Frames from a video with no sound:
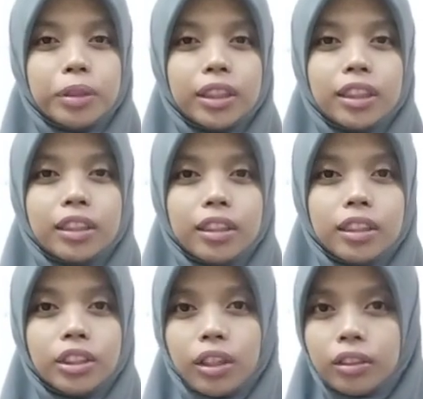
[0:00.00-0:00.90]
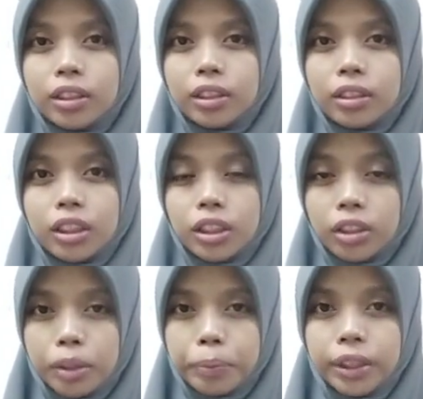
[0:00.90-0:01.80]
making the chocolate ganache
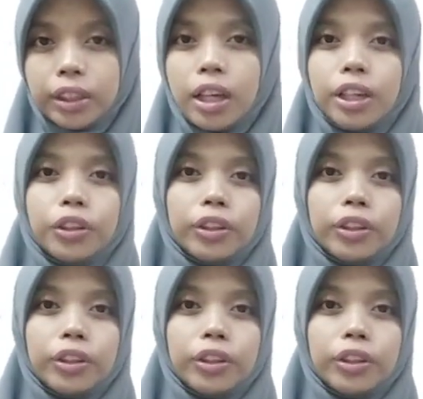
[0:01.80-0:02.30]
topping,